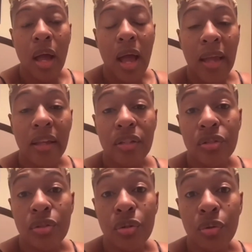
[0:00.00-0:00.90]
I could
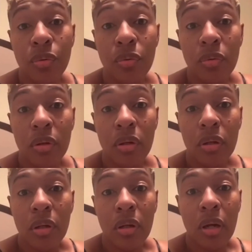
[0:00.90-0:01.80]
do
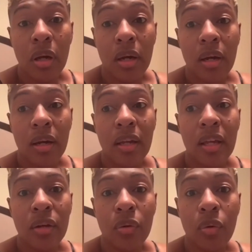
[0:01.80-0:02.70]

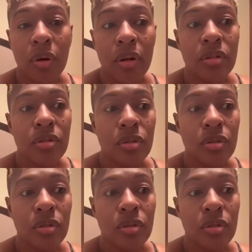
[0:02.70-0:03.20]
in order